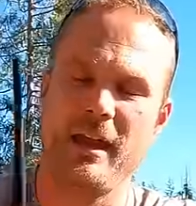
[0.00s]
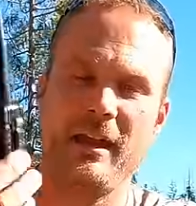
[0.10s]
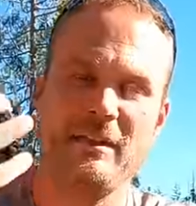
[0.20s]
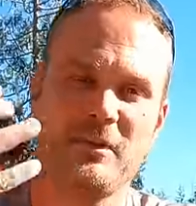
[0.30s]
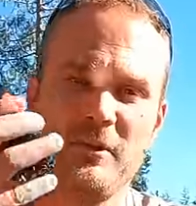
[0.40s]

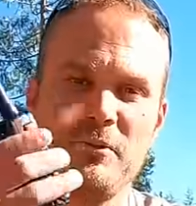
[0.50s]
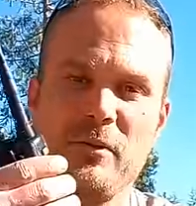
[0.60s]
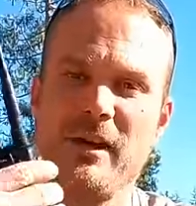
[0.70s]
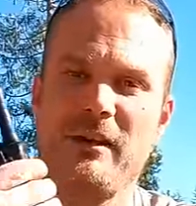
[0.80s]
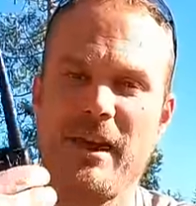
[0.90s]
And it's good to
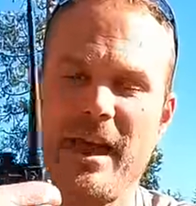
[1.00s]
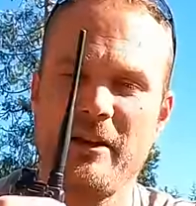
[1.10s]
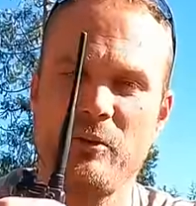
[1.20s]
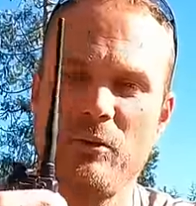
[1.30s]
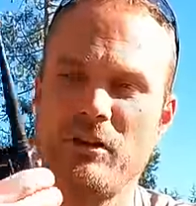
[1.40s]
get
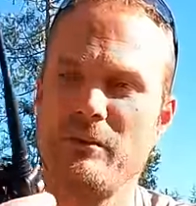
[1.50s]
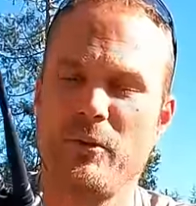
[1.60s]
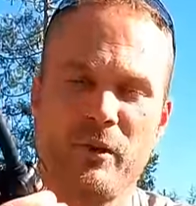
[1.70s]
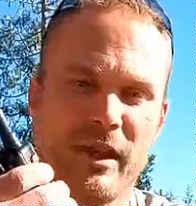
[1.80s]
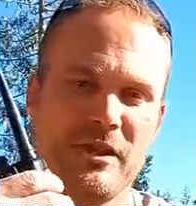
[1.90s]
actual
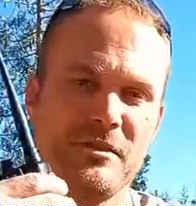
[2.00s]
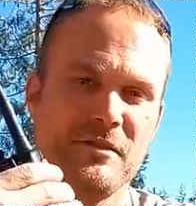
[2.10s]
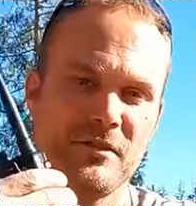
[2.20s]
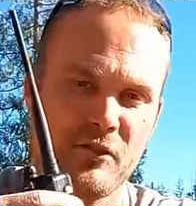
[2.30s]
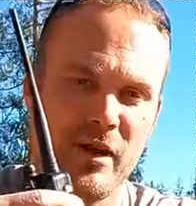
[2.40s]

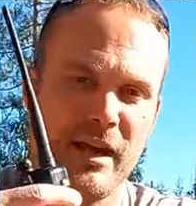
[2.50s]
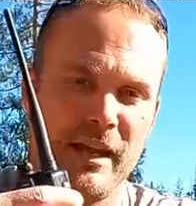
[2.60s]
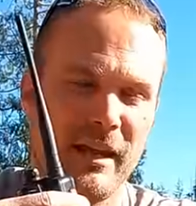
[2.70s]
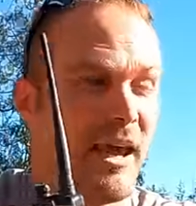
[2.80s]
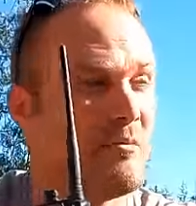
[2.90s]
communications
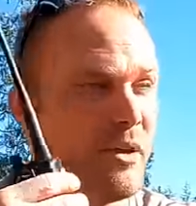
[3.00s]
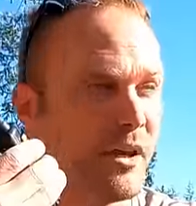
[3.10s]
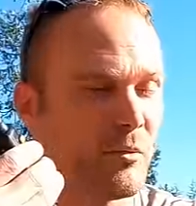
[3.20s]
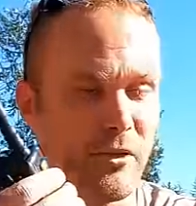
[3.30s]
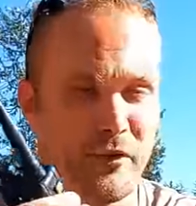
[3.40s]
training and
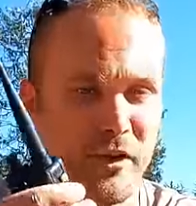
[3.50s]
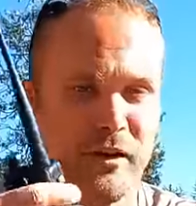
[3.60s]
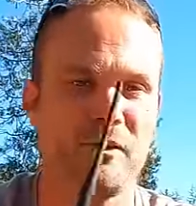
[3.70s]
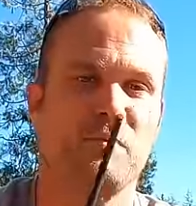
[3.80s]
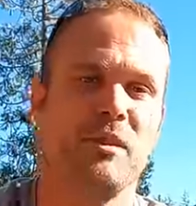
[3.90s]
be able to
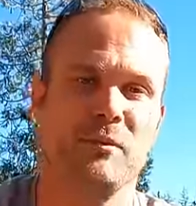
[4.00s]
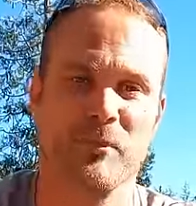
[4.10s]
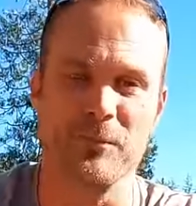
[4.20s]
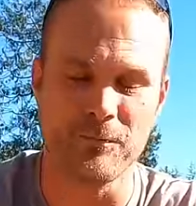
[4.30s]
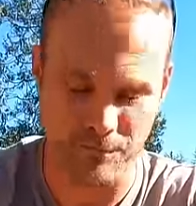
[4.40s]
talk to people.